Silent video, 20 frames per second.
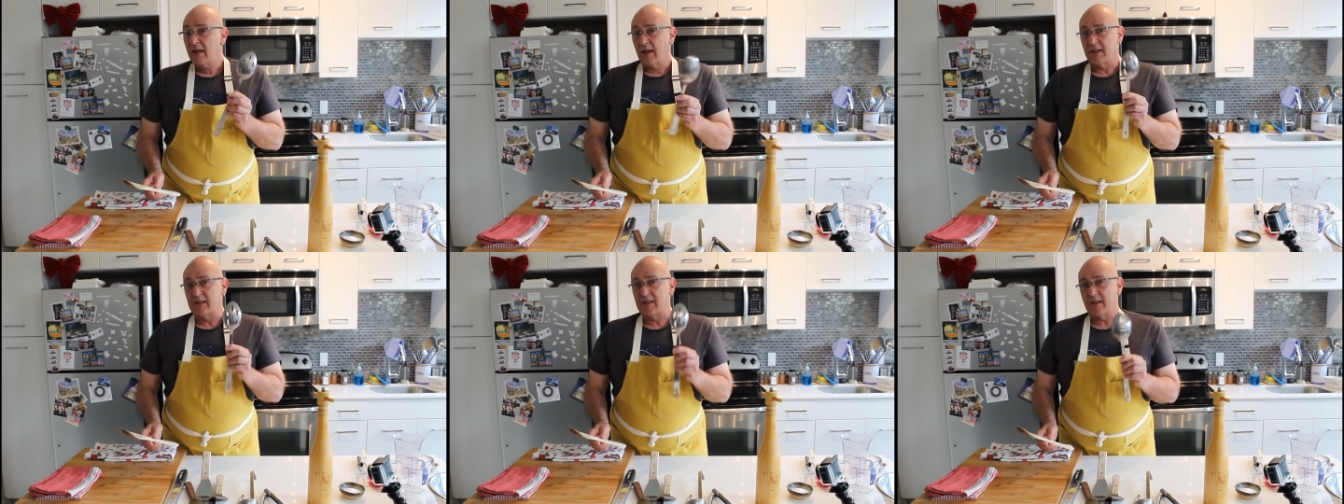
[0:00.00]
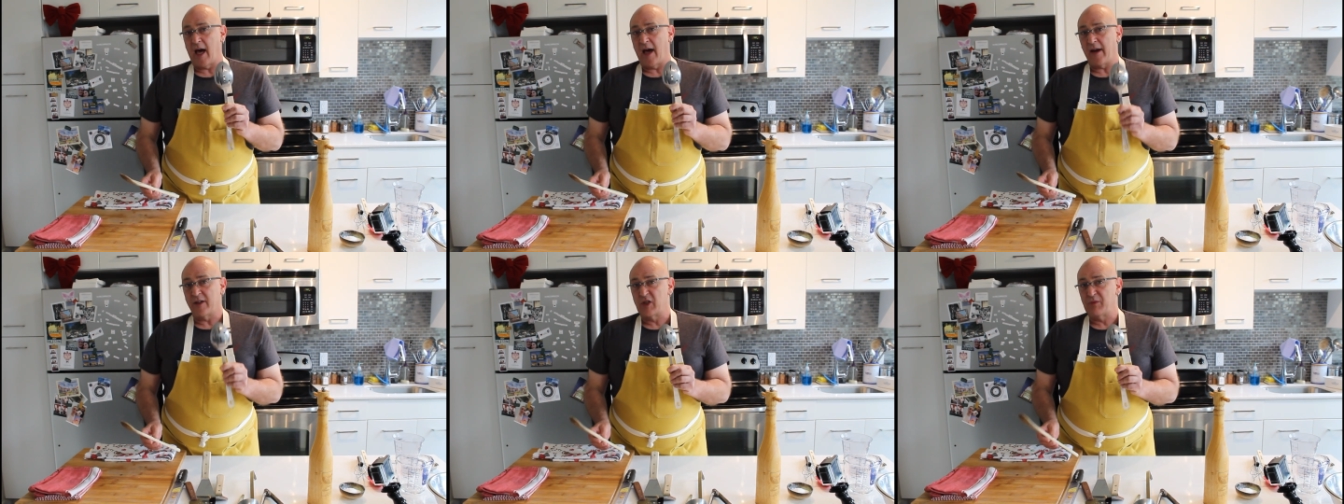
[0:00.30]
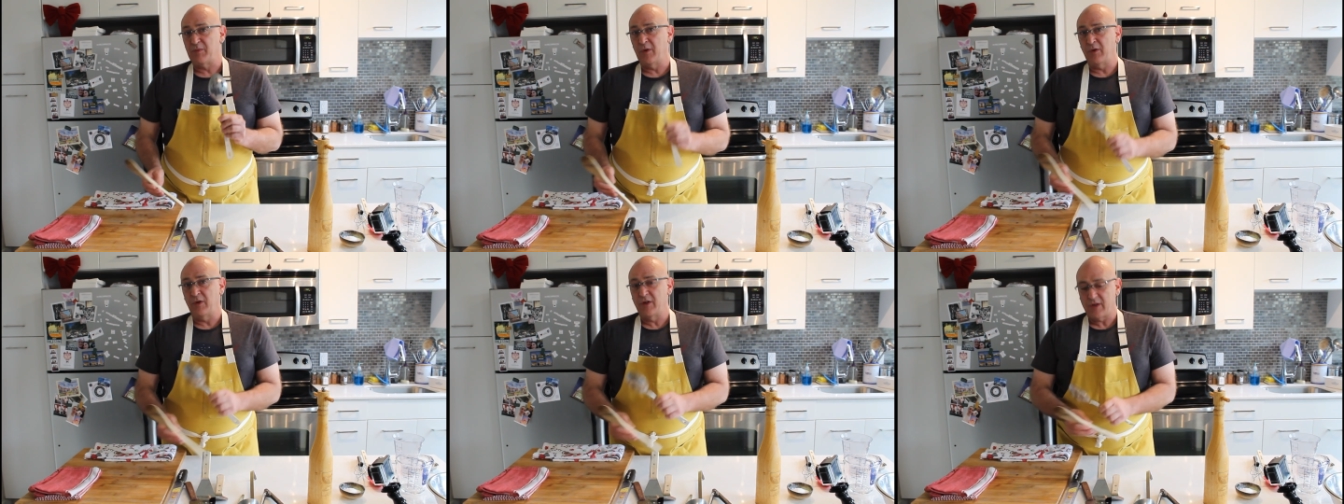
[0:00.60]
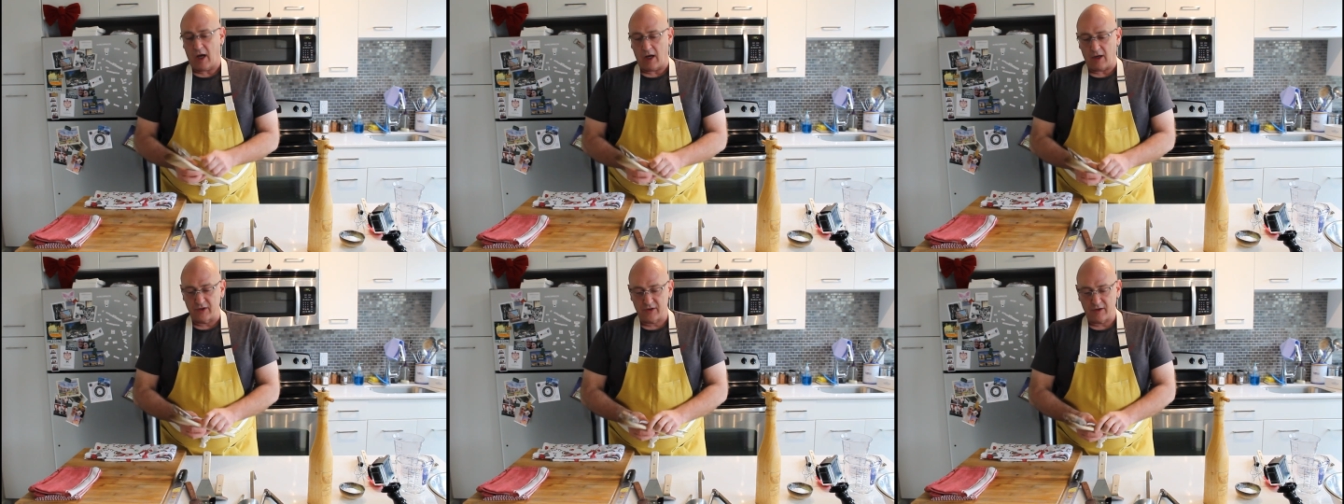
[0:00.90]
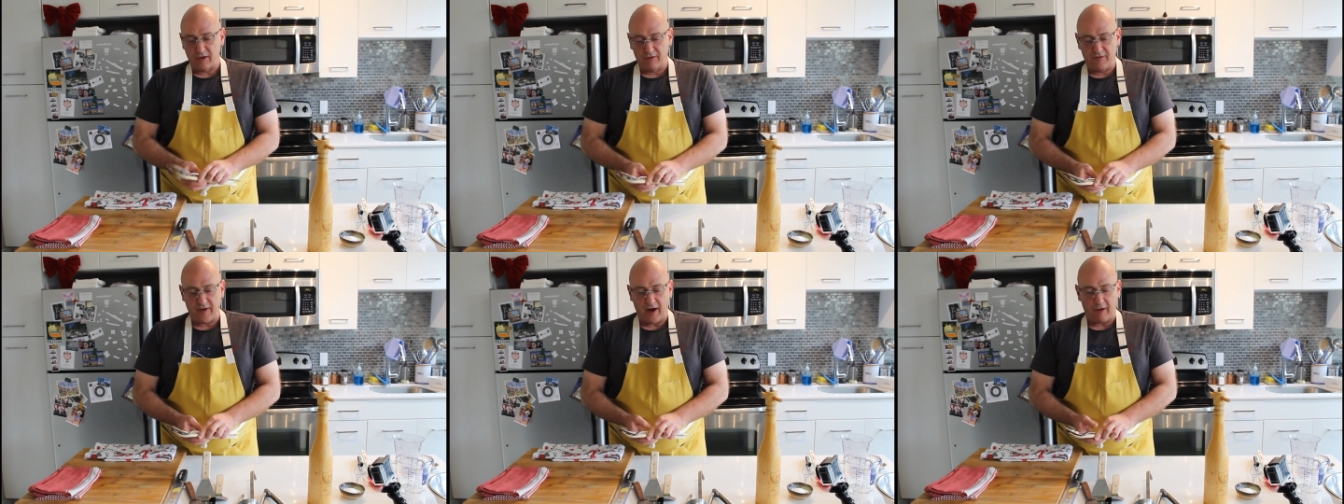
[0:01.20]
A slotted spoon is
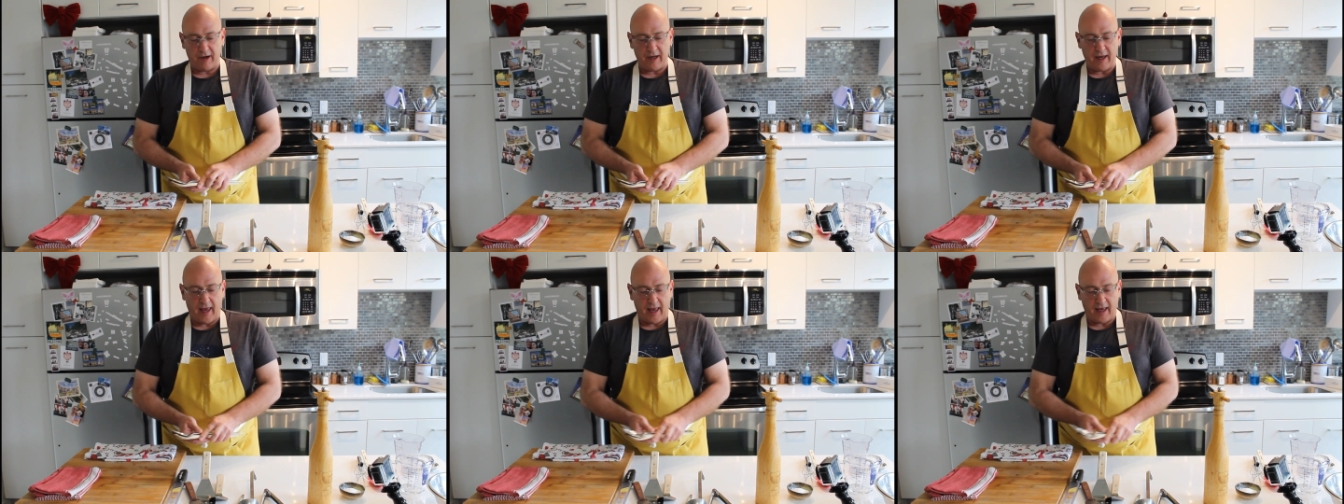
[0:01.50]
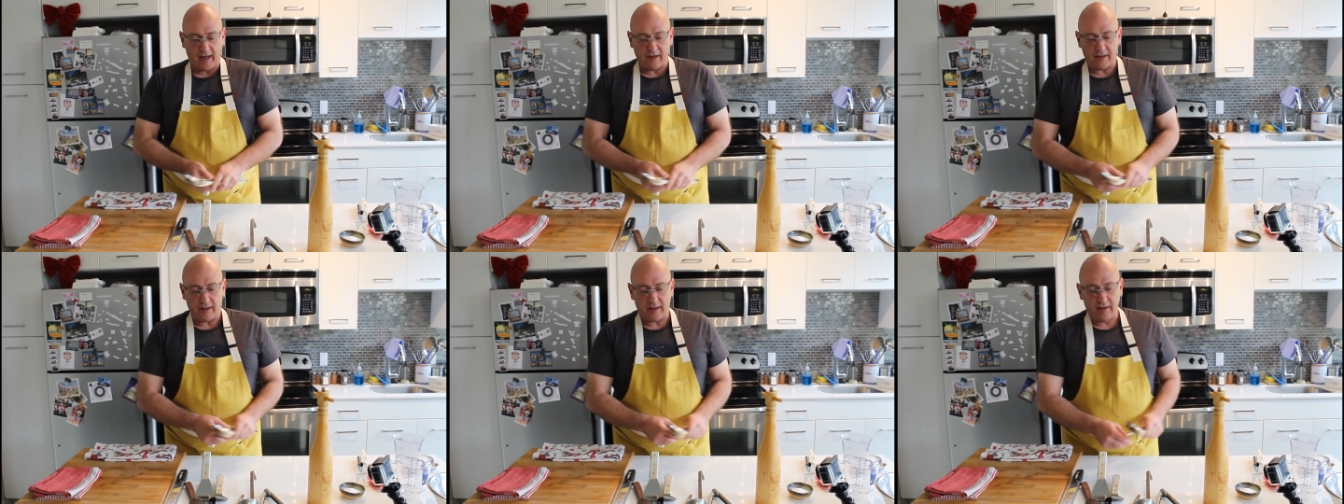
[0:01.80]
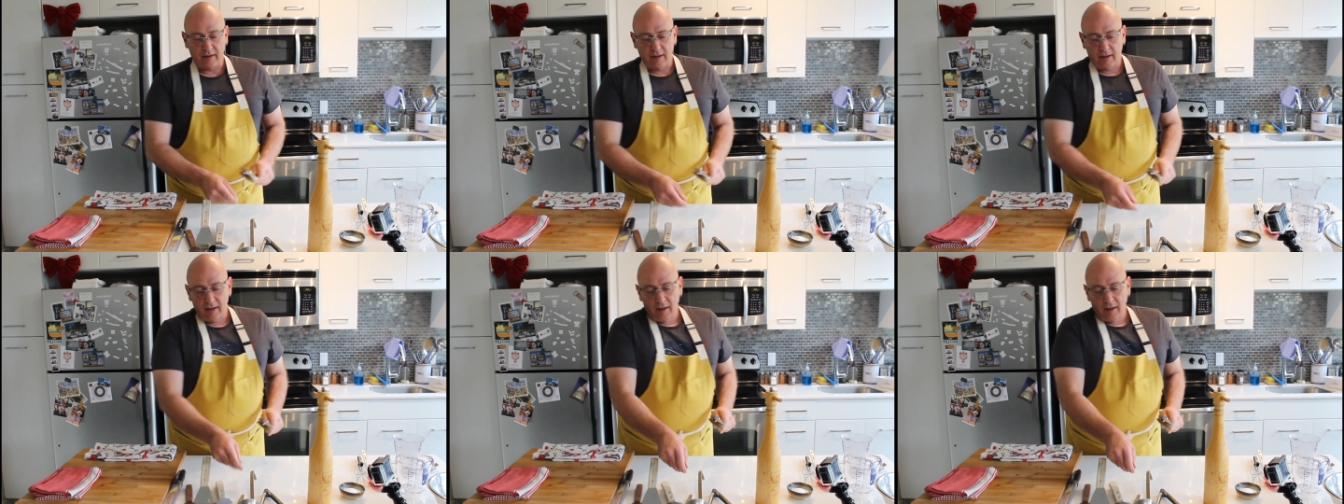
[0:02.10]
also very handy.